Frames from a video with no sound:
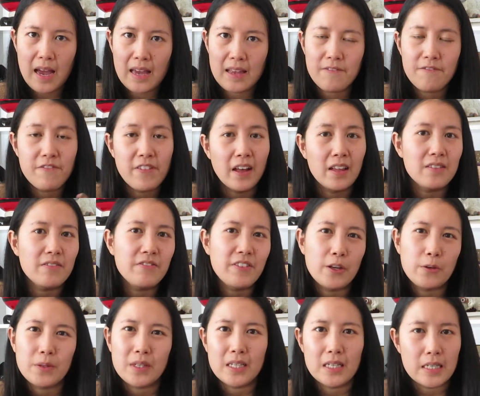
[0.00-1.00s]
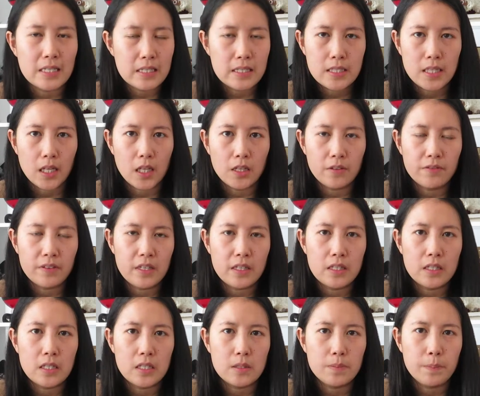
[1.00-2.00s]
it felt very insta-love
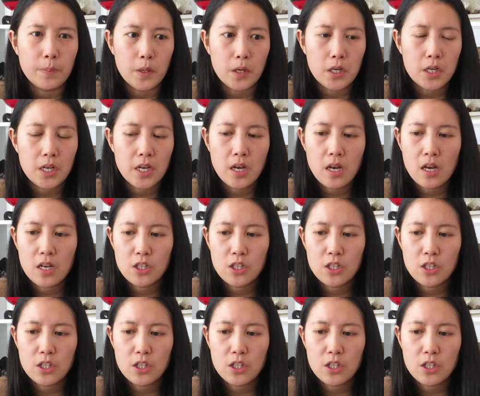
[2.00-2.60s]
in this book.